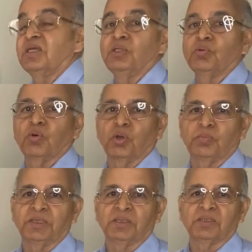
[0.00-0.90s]

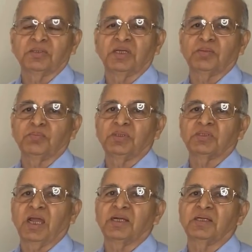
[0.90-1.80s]
involvement. That means
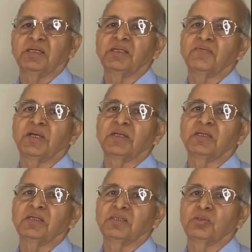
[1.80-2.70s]

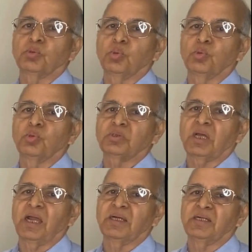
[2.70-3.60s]
identifying includes
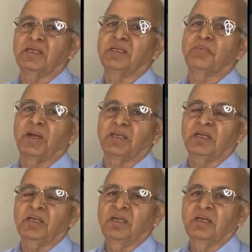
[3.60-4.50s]

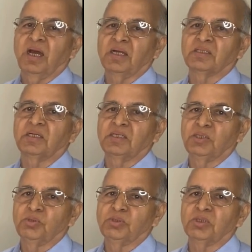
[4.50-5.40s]
identifying either
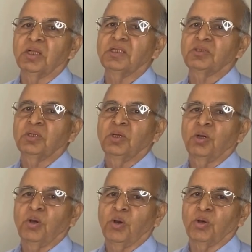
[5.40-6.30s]
individuals,
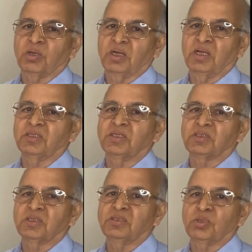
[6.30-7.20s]

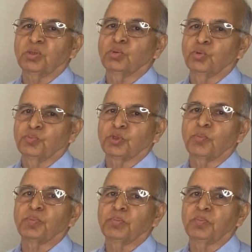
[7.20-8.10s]
organizations, or groups
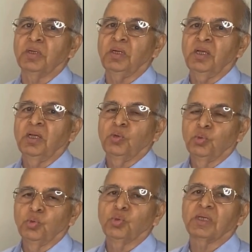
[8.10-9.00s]
of people
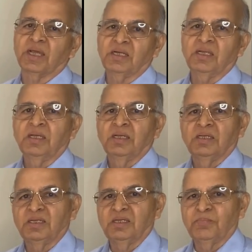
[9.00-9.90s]
who can
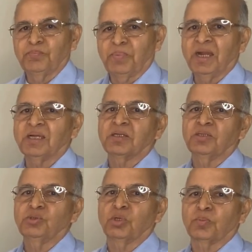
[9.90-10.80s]
impact
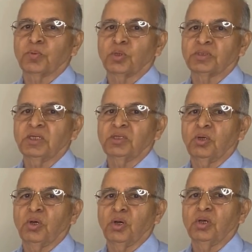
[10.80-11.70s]
your project
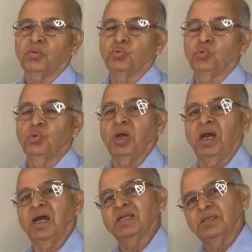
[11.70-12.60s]
or who
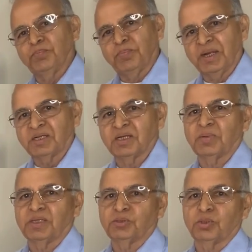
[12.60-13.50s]
are impacted
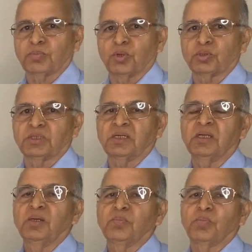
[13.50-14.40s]
by your project
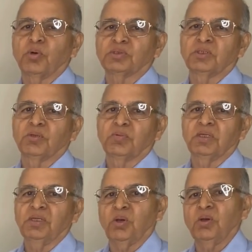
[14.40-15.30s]

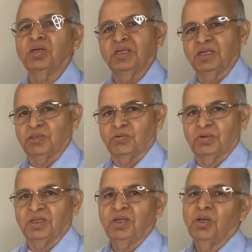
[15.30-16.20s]
positively or
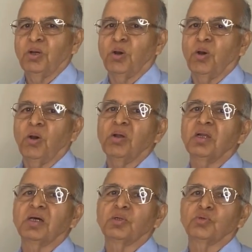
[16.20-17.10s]
negatively. All
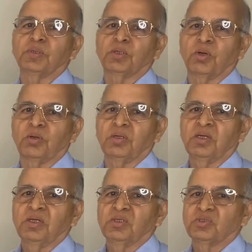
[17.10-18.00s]
are to be called
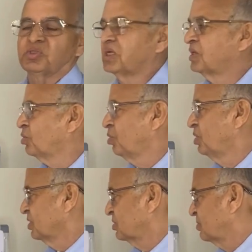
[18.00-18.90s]

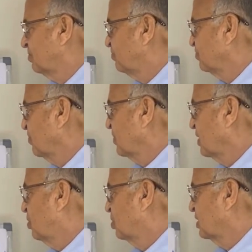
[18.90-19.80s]
stakeholders.
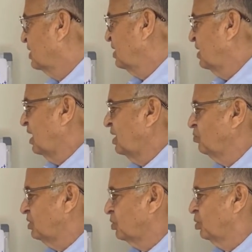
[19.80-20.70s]
Okay, and
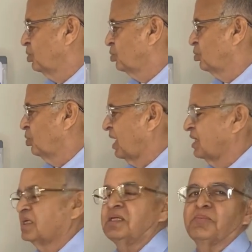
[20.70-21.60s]
we are going to
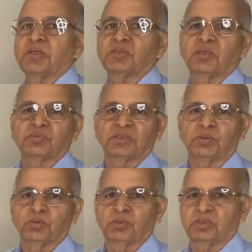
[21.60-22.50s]
identify some
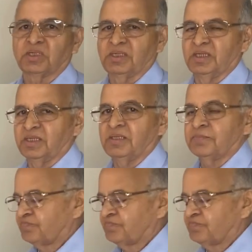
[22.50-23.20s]
stakeholders at the end